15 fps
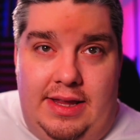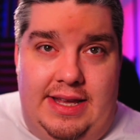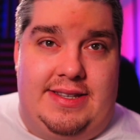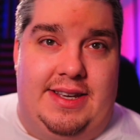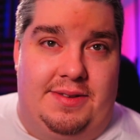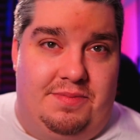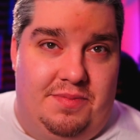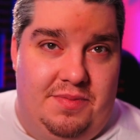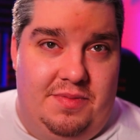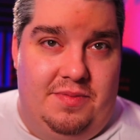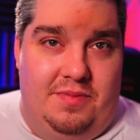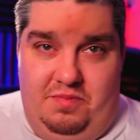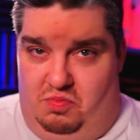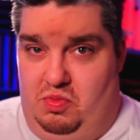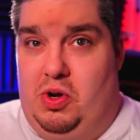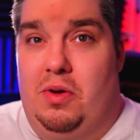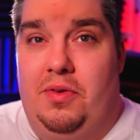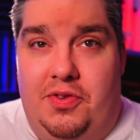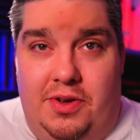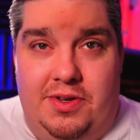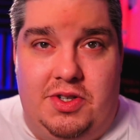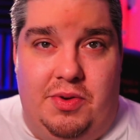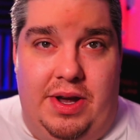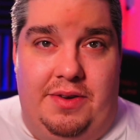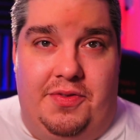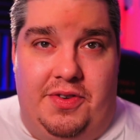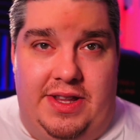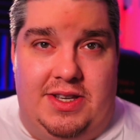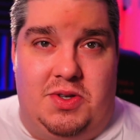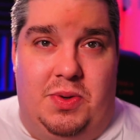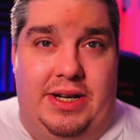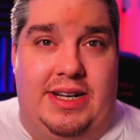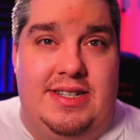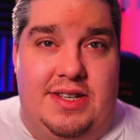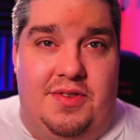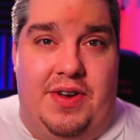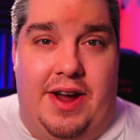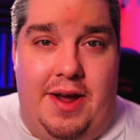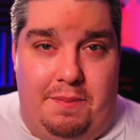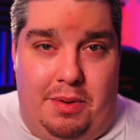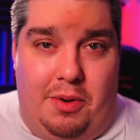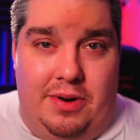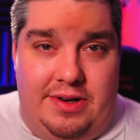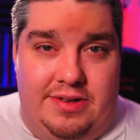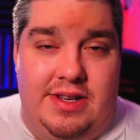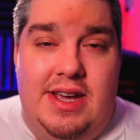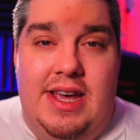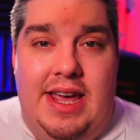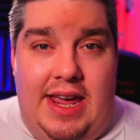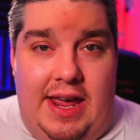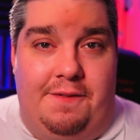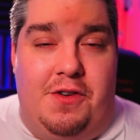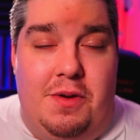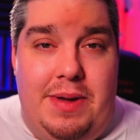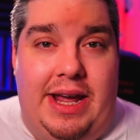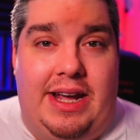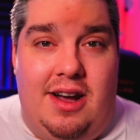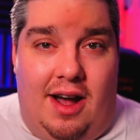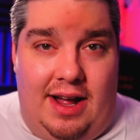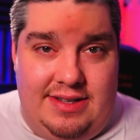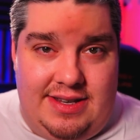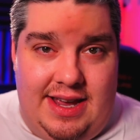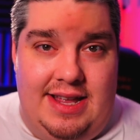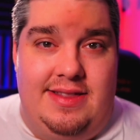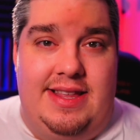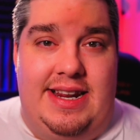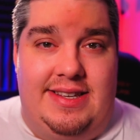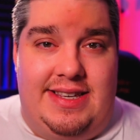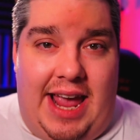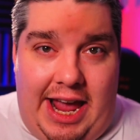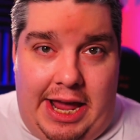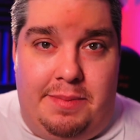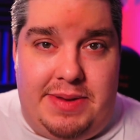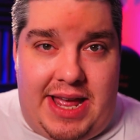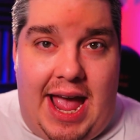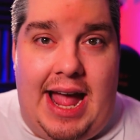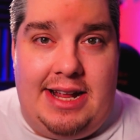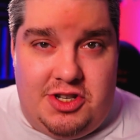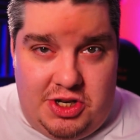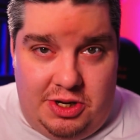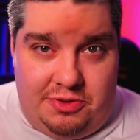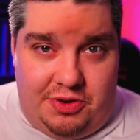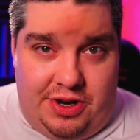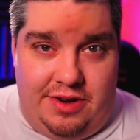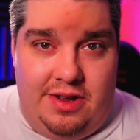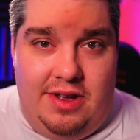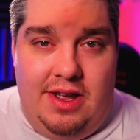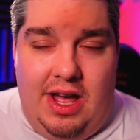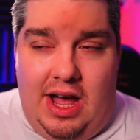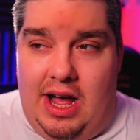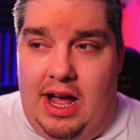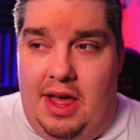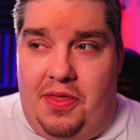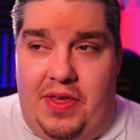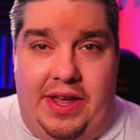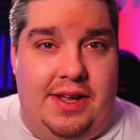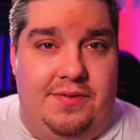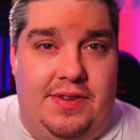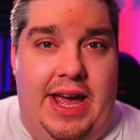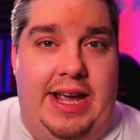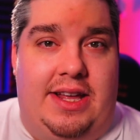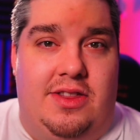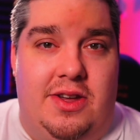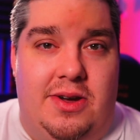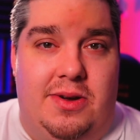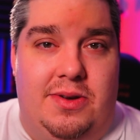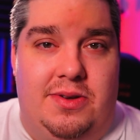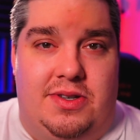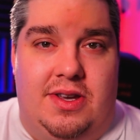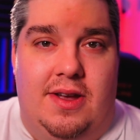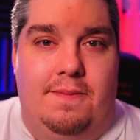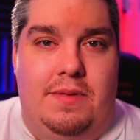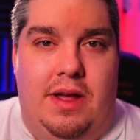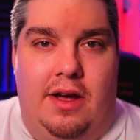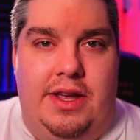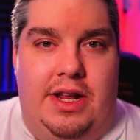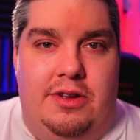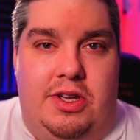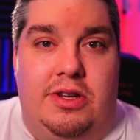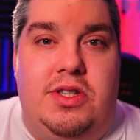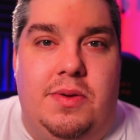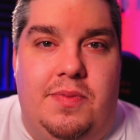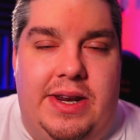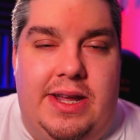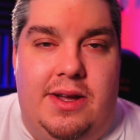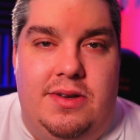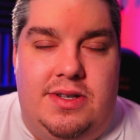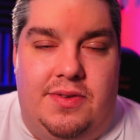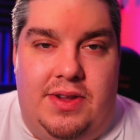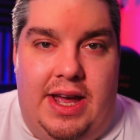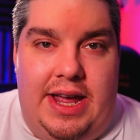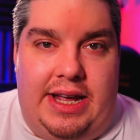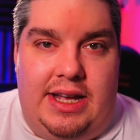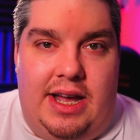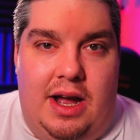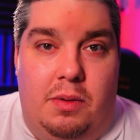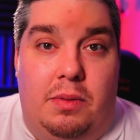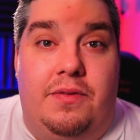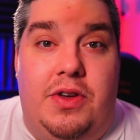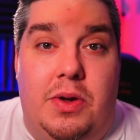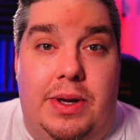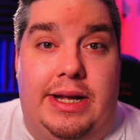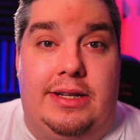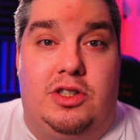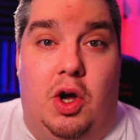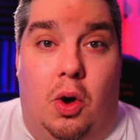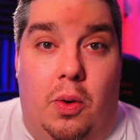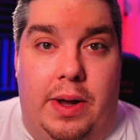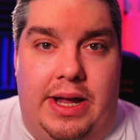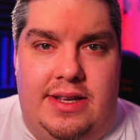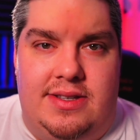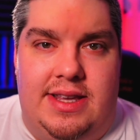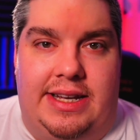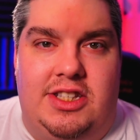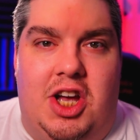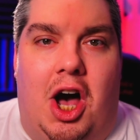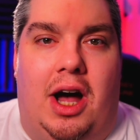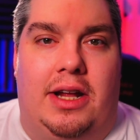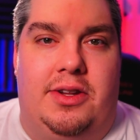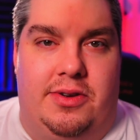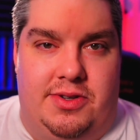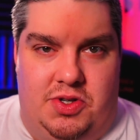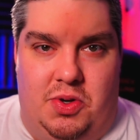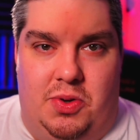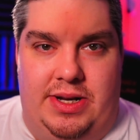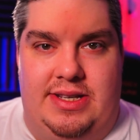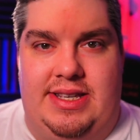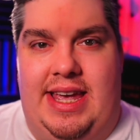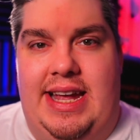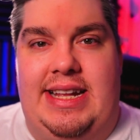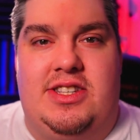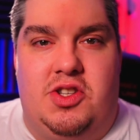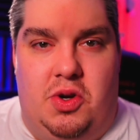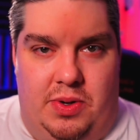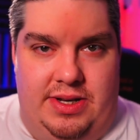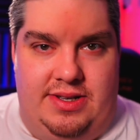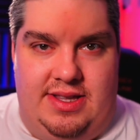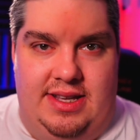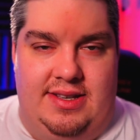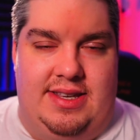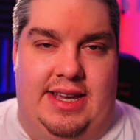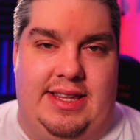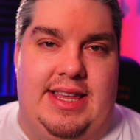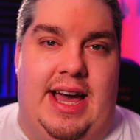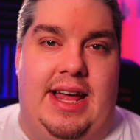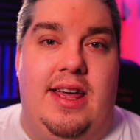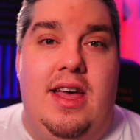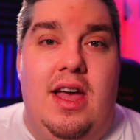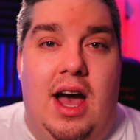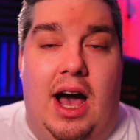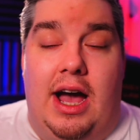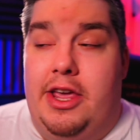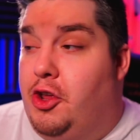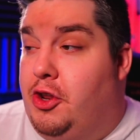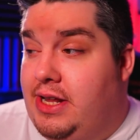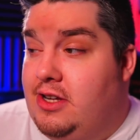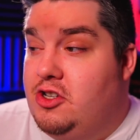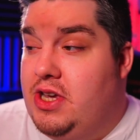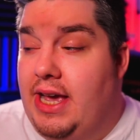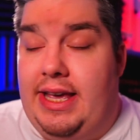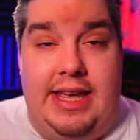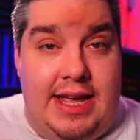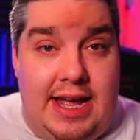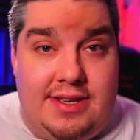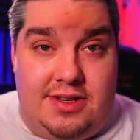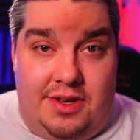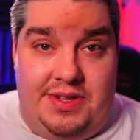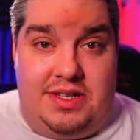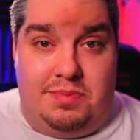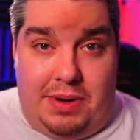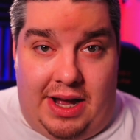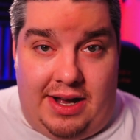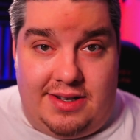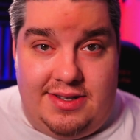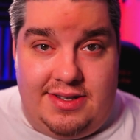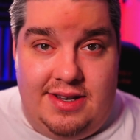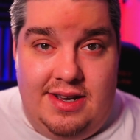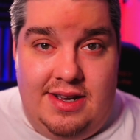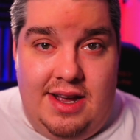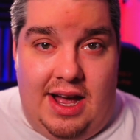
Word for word: Listen, we're going full screen for this one because it's very important. If you make content that is aimed at children, think of like those, you know, YouTube videos of like reviewing toys, like toddlers' toys, kids' toys, things like that. You need to check yes on this box.